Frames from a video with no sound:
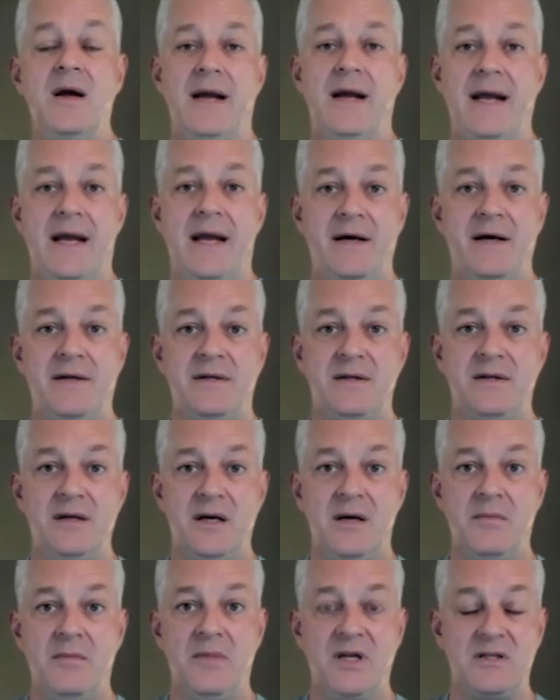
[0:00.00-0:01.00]

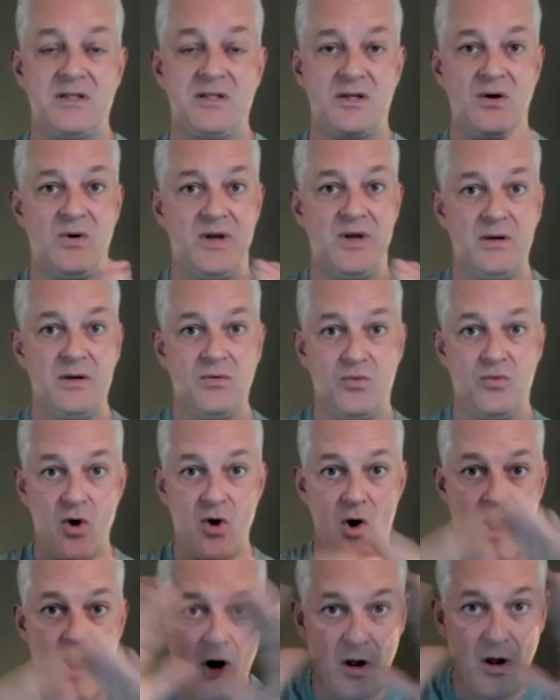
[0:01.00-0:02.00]
And so in
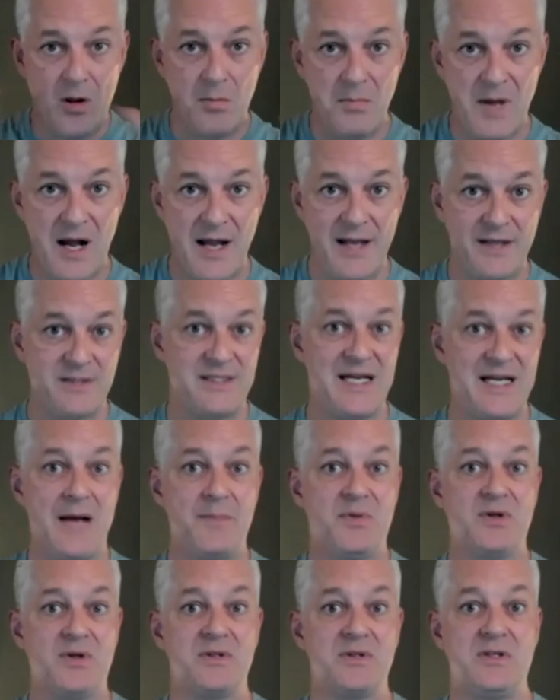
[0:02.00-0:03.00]
all my
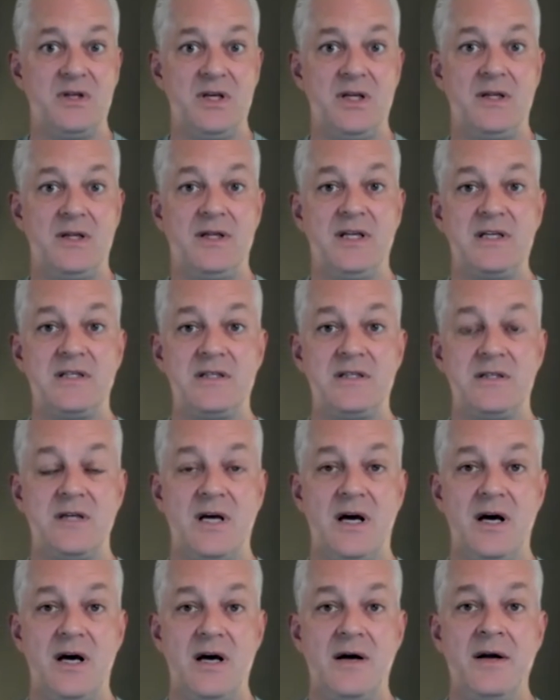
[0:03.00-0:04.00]
examples in this
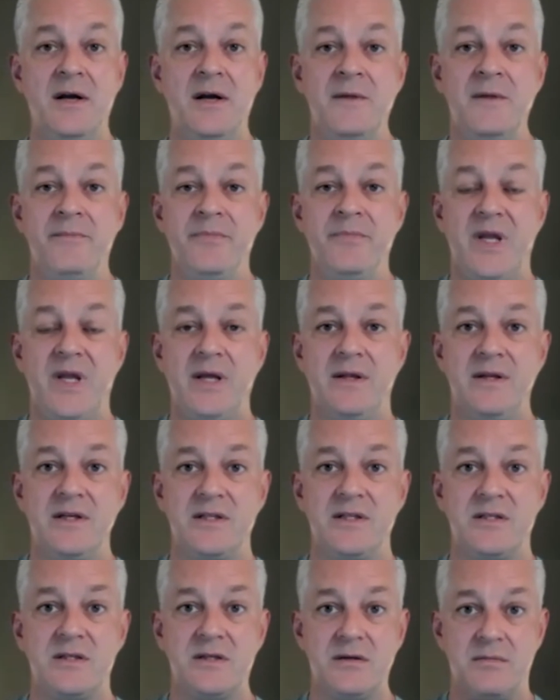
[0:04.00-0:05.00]

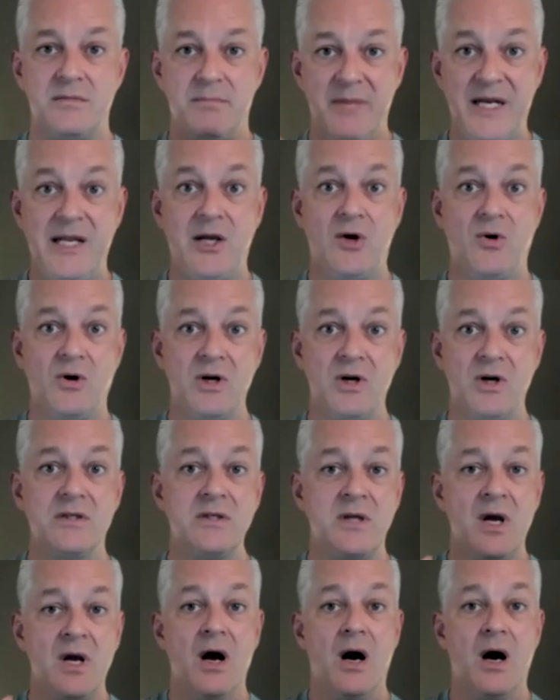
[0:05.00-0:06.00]
mini
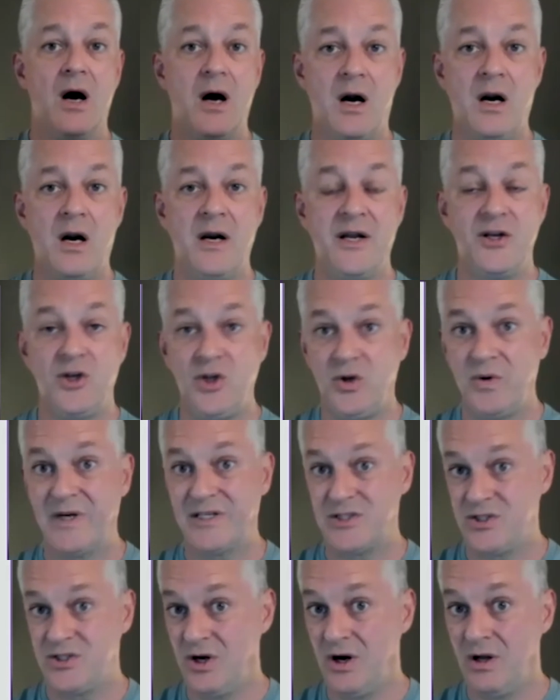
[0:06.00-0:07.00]
course are in
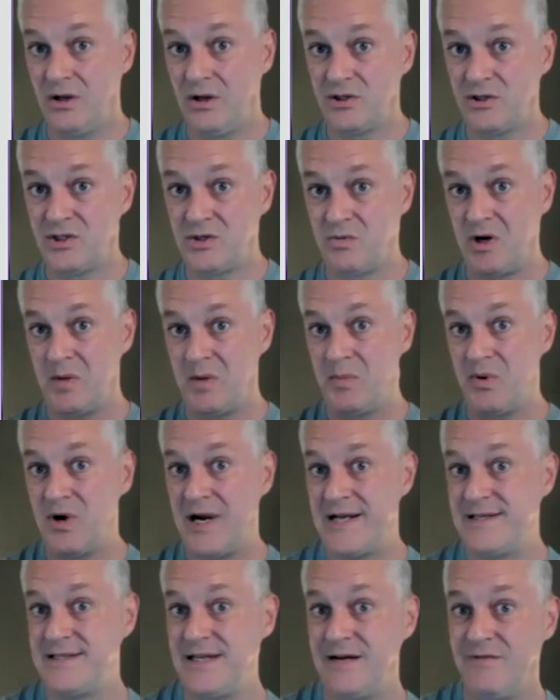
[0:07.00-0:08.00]
US dollars. So we're gonna
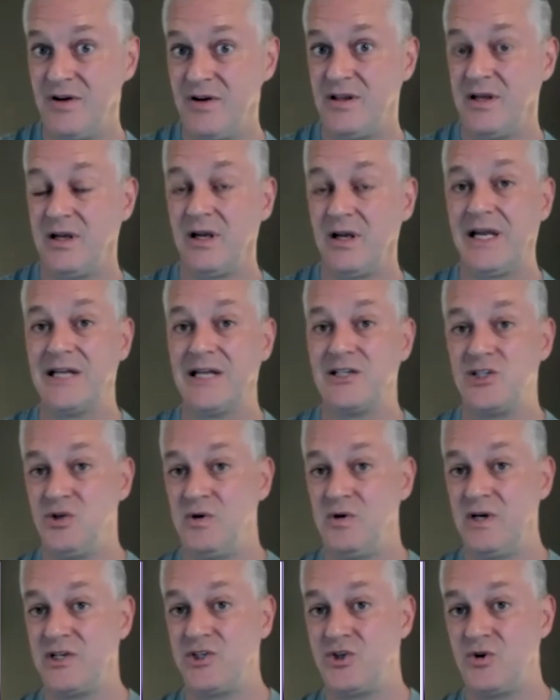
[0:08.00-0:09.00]
price everything against
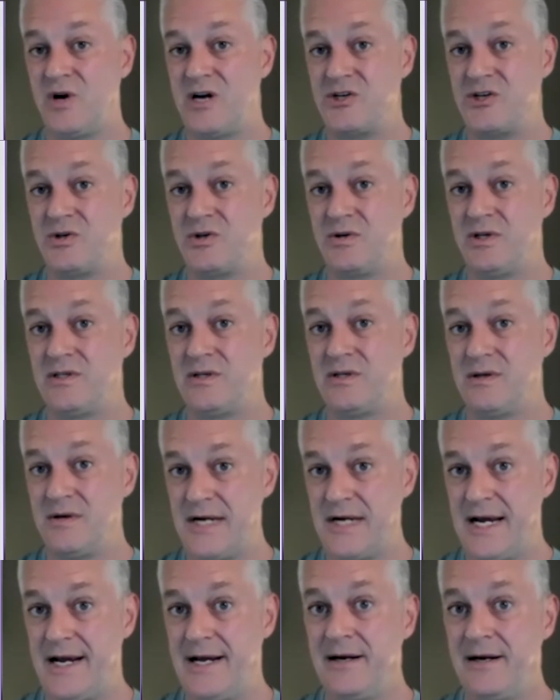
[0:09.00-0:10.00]
US treasuries,
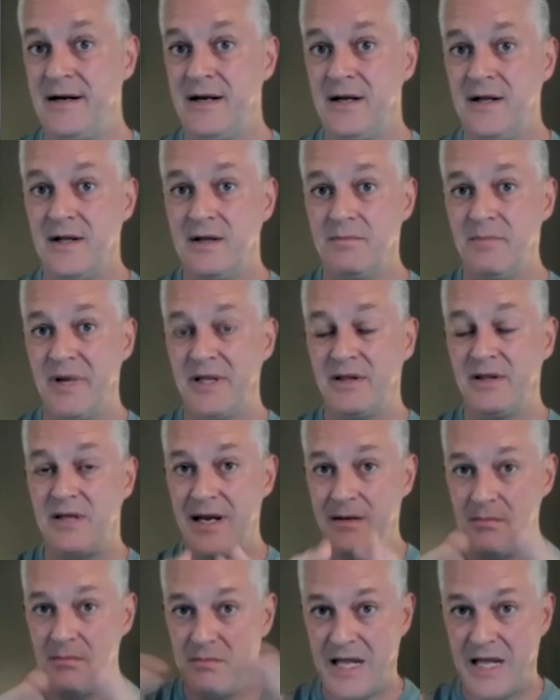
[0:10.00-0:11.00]
okay? But
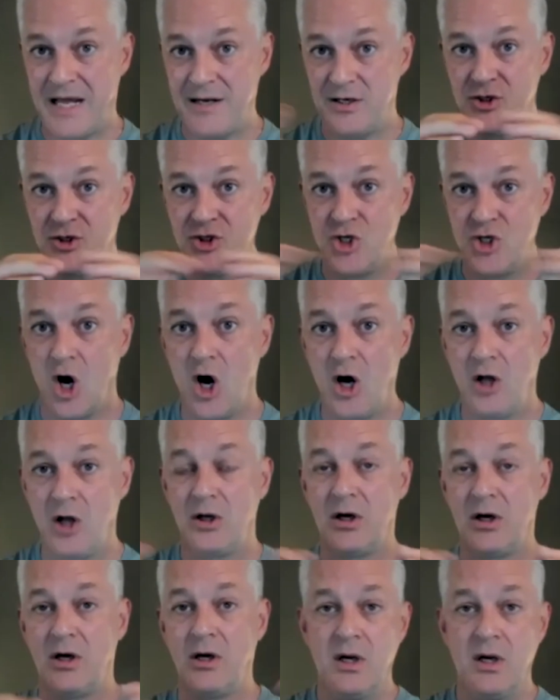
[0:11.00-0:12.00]
that
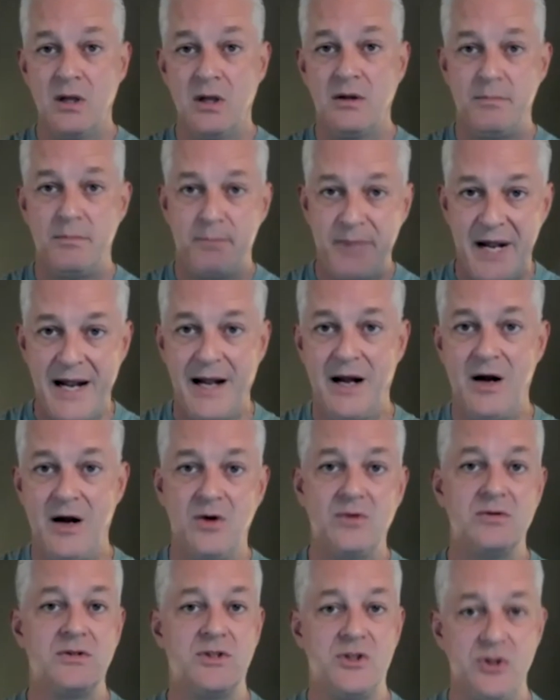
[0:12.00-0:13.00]
dollar,
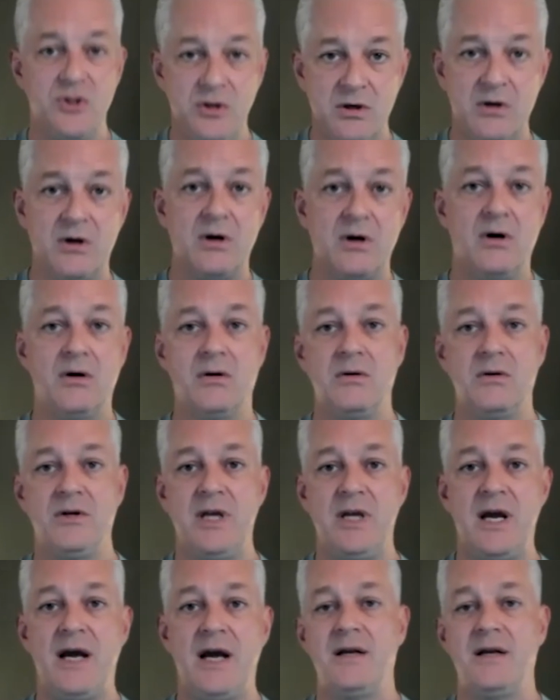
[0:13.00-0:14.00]
pounds, euro,
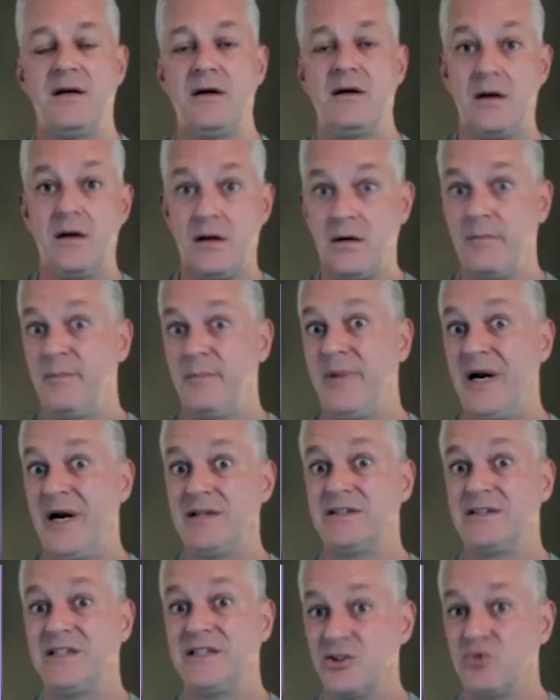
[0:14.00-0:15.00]
yen
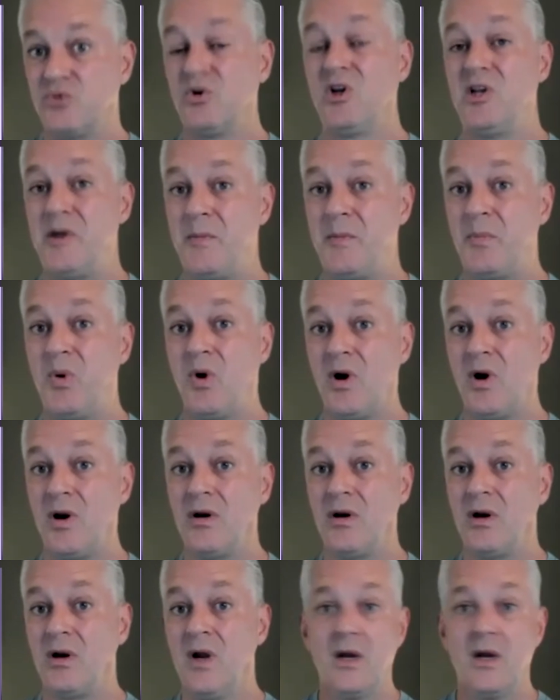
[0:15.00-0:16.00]
comparison is really
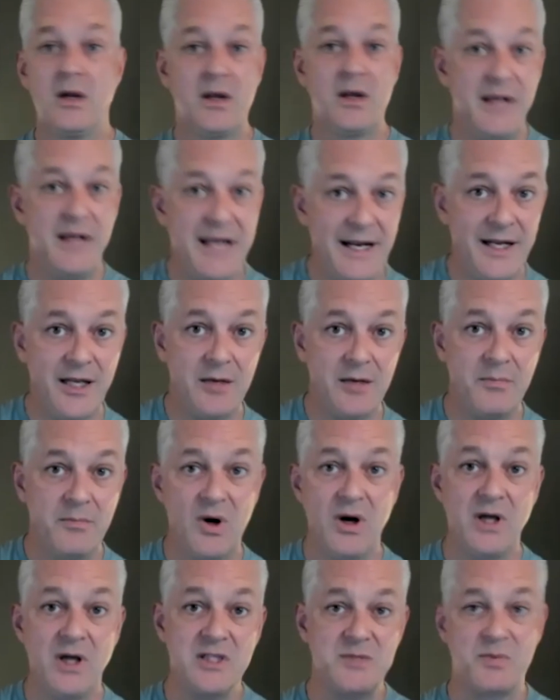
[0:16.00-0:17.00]
important. Canadian
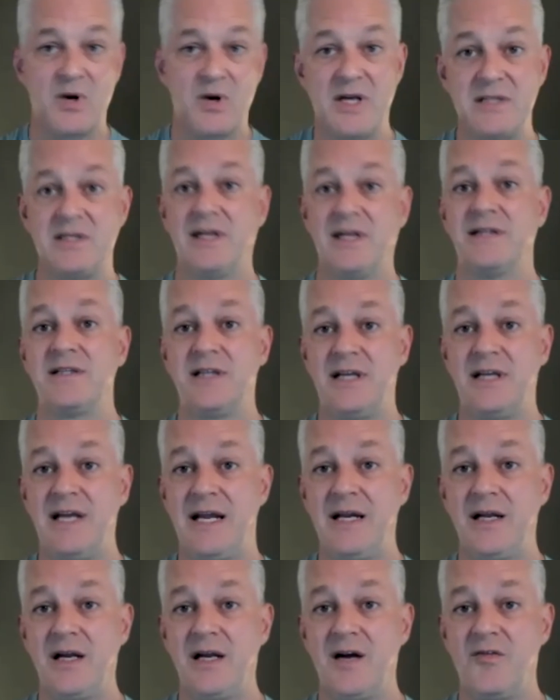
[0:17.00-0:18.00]
bonds price against
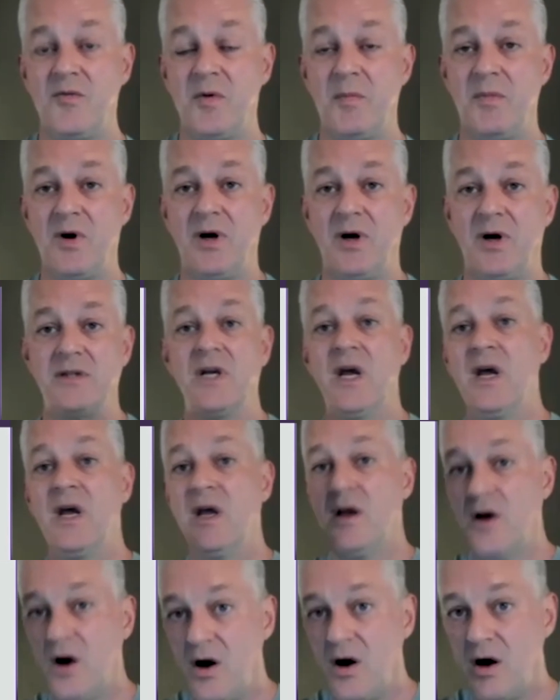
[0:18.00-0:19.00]
Canadian government bonds.
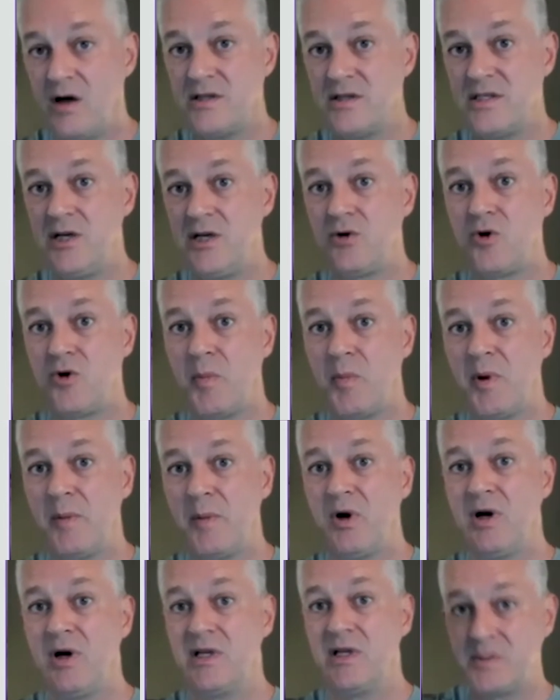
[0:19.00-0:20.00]
Aussie corporate
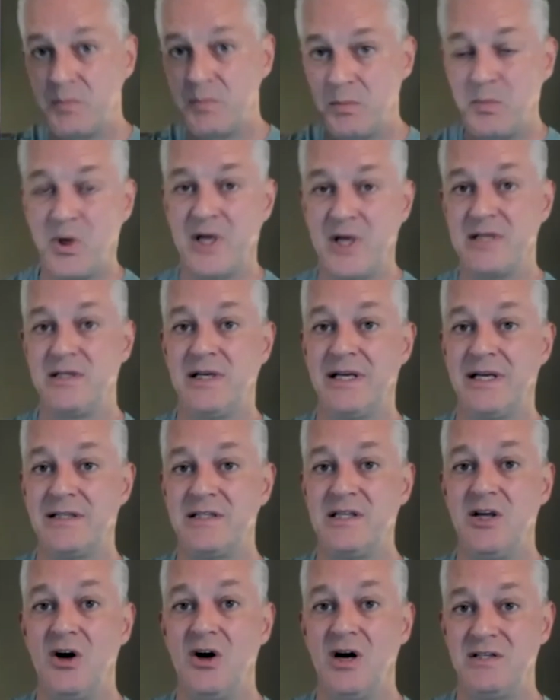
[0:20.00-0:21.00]
bonds price against
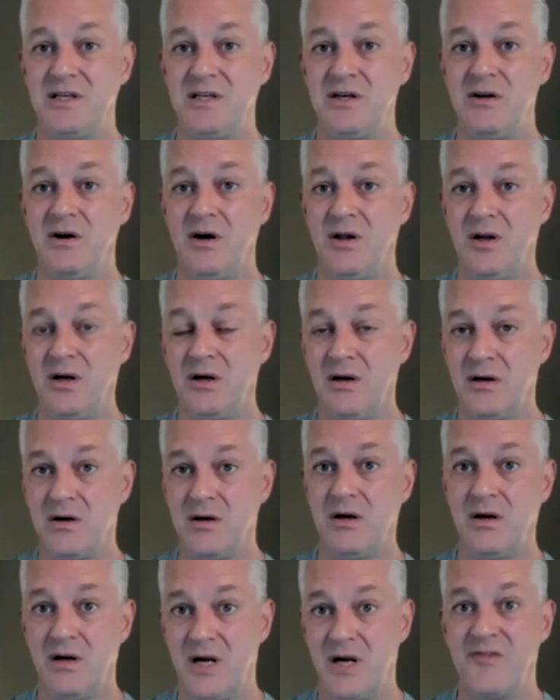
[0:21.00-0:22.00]
the Aussie dollar
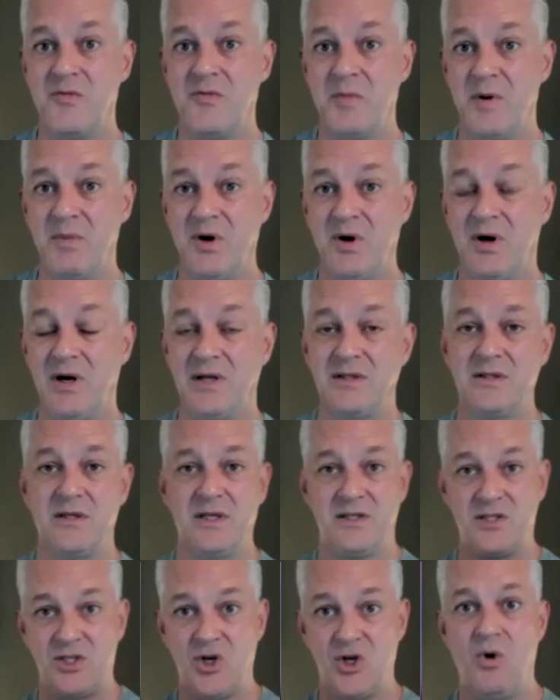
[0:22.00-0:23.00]
government bonds,
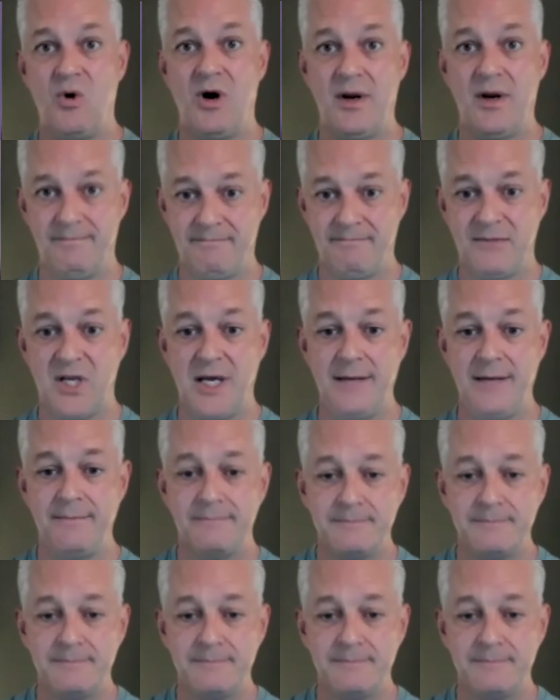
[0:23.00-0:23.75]
and so on, okay?